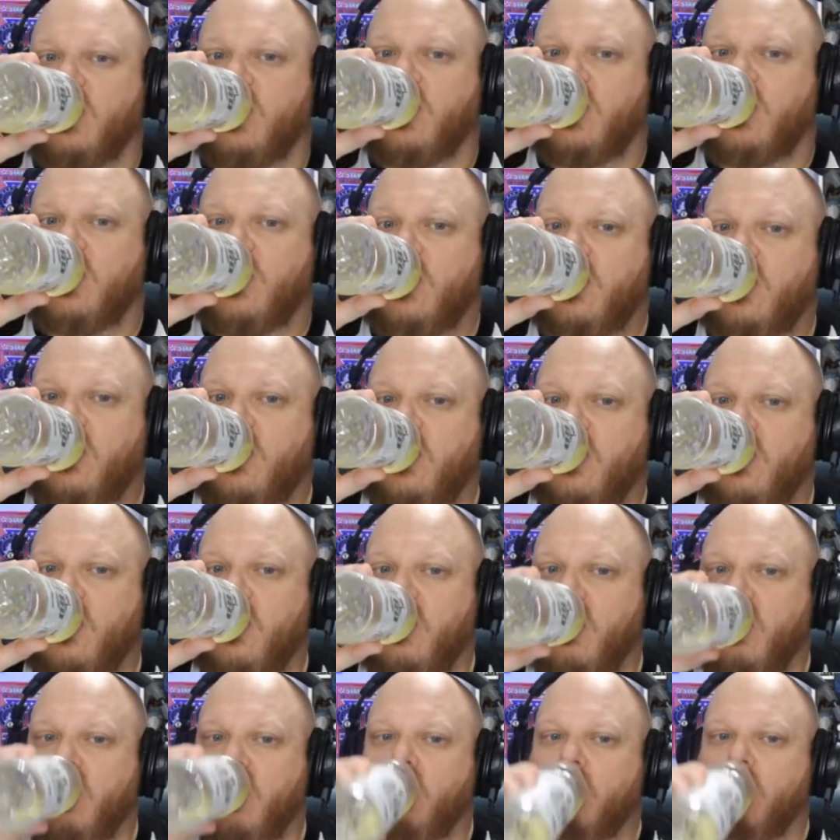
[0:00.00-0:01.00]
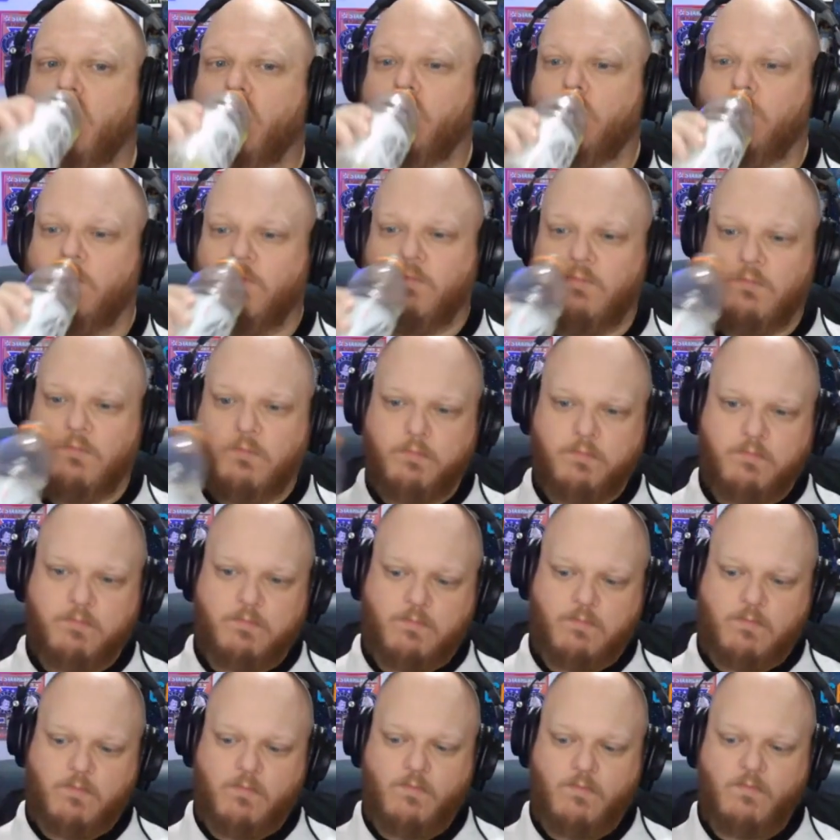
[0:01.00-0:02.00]

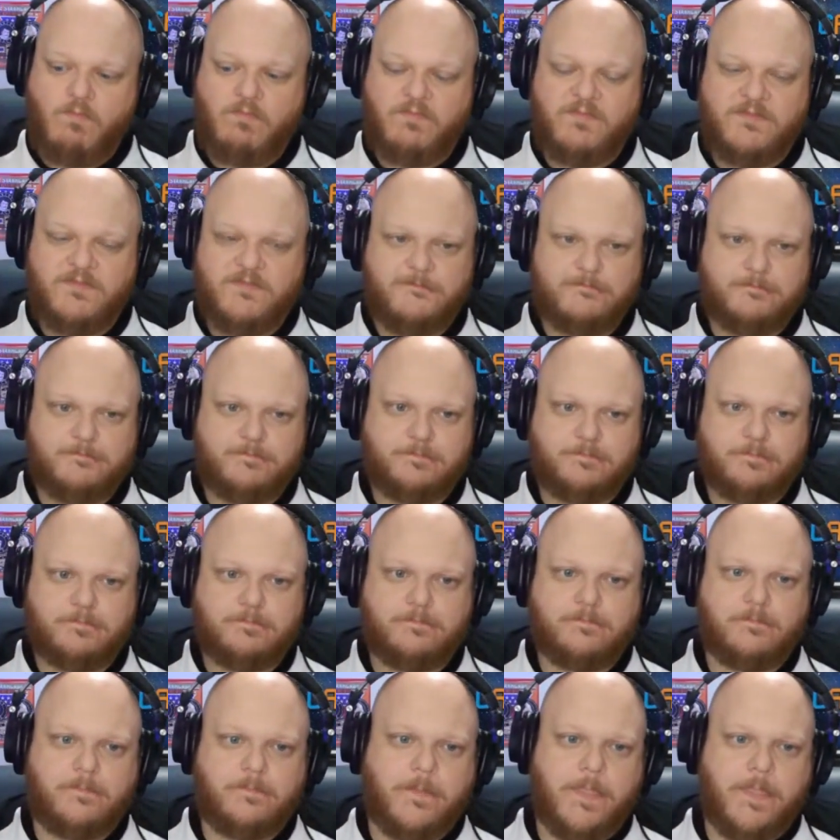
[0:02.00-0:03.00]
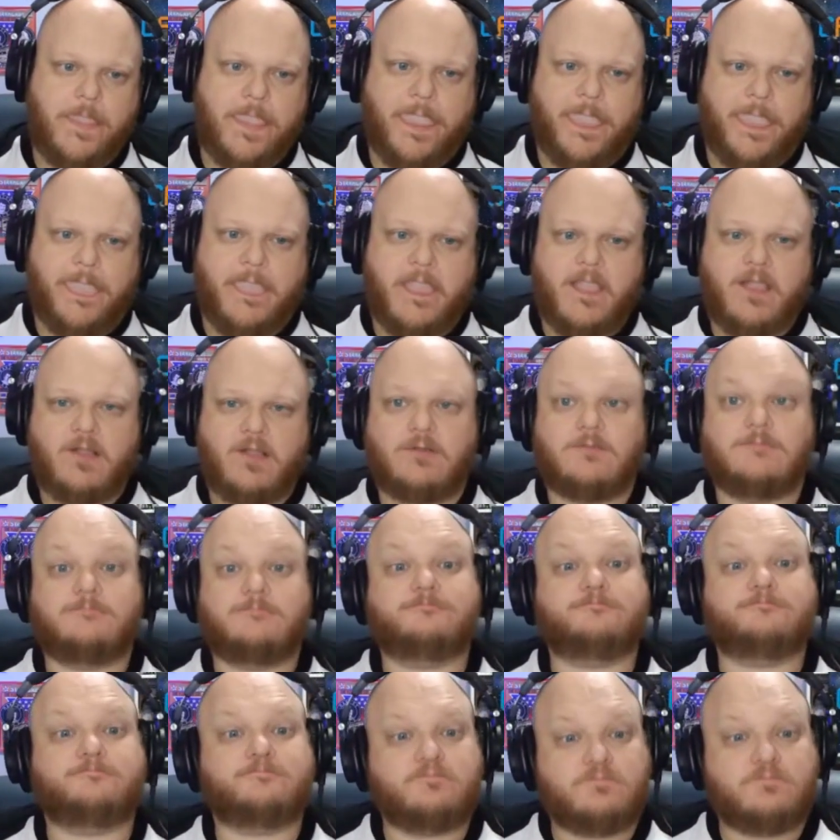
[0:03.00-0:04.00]

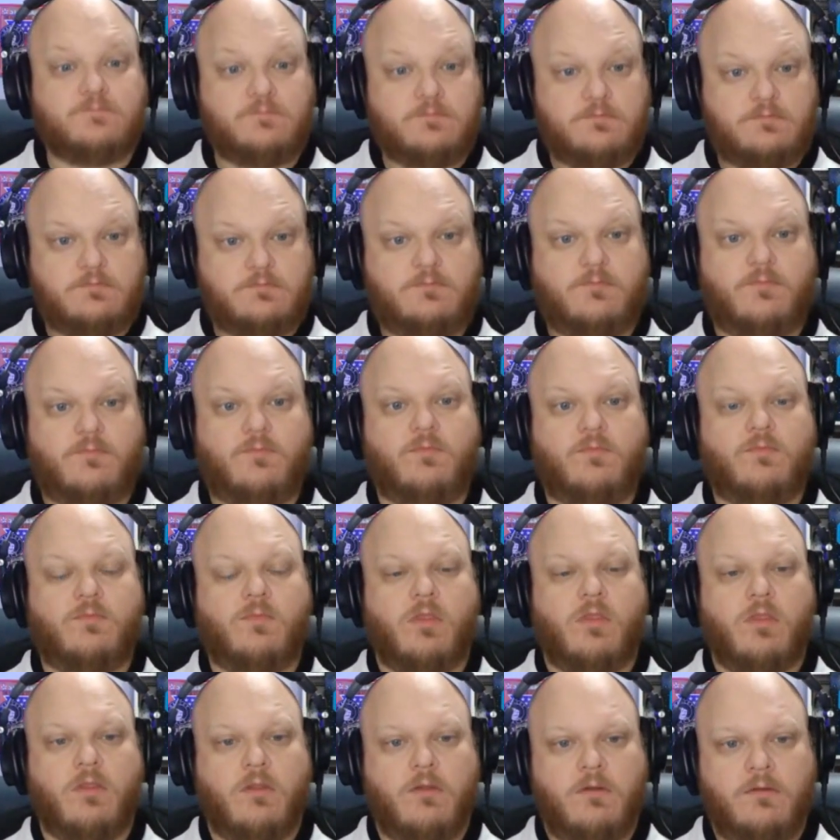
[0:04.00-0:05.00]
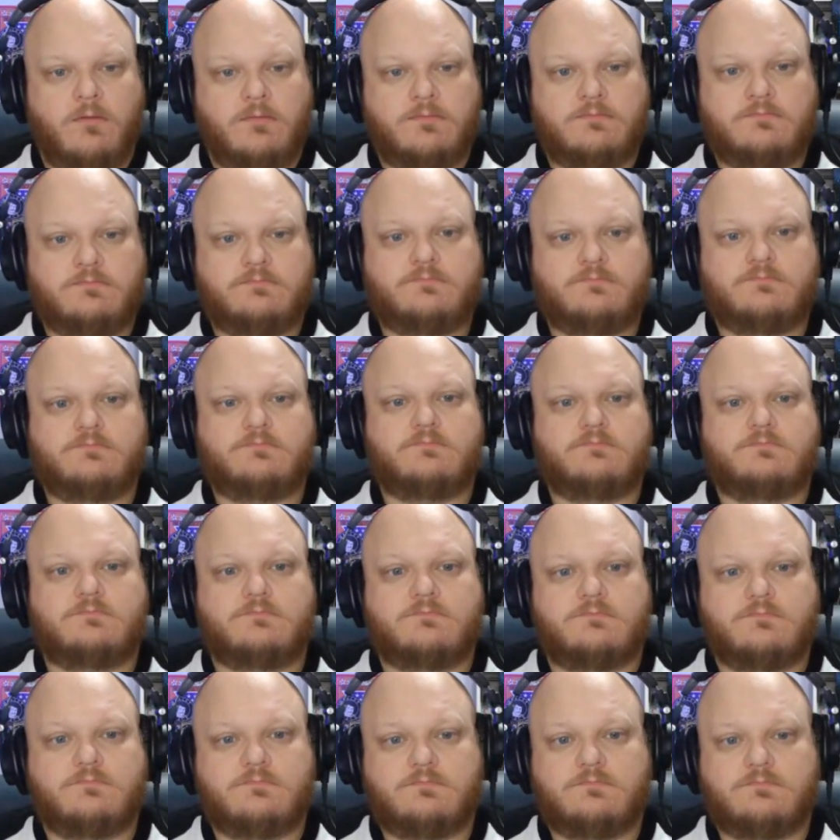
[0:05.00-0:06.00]

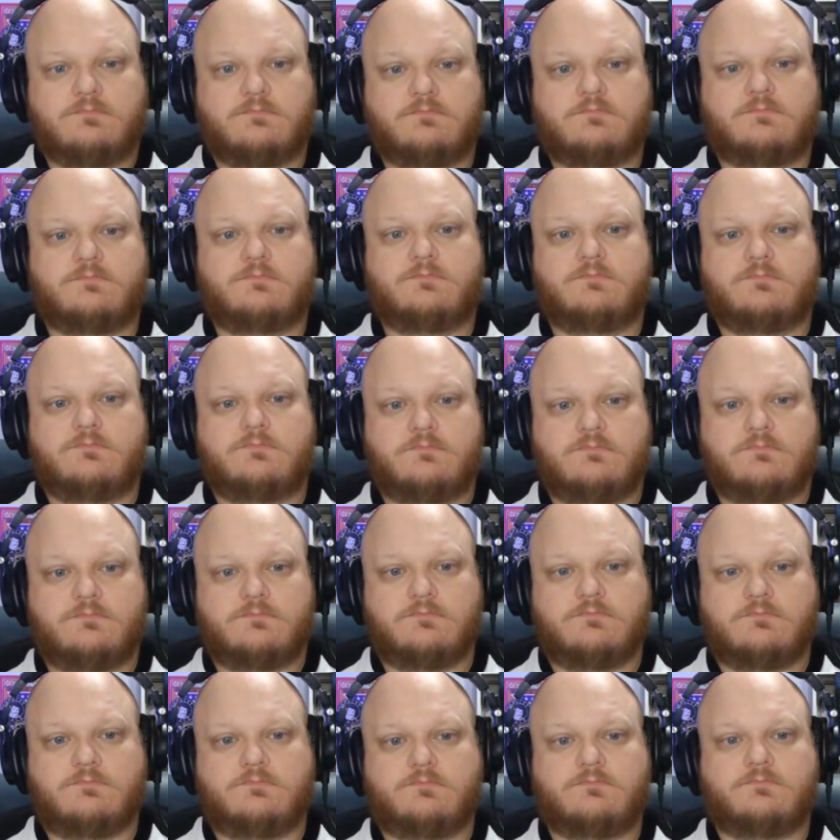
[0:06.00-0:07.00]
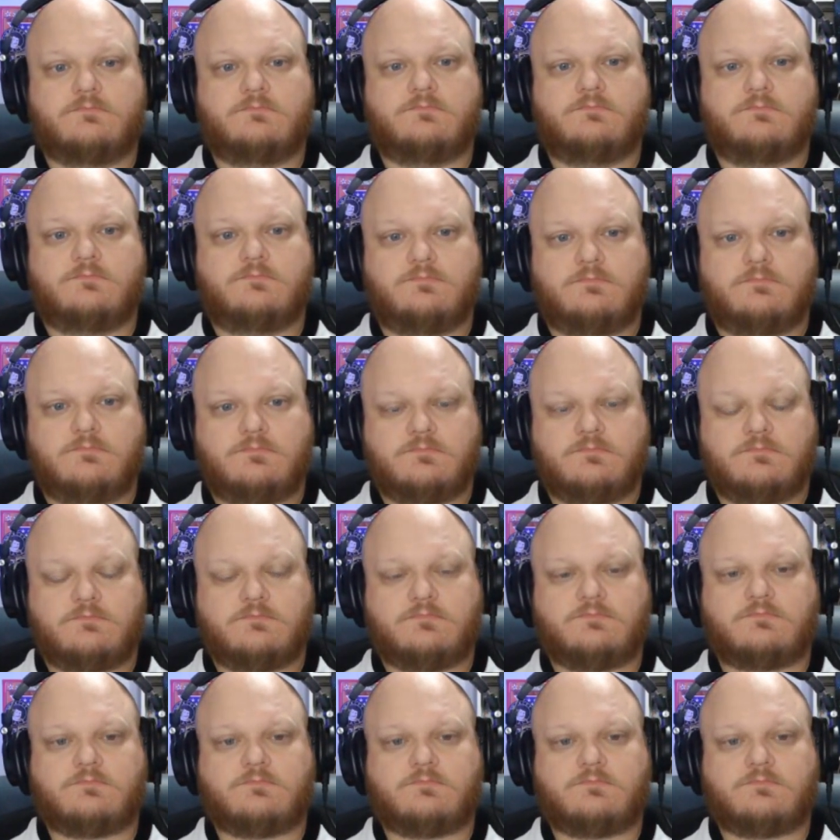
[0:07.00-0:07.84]
The person shown says nothing.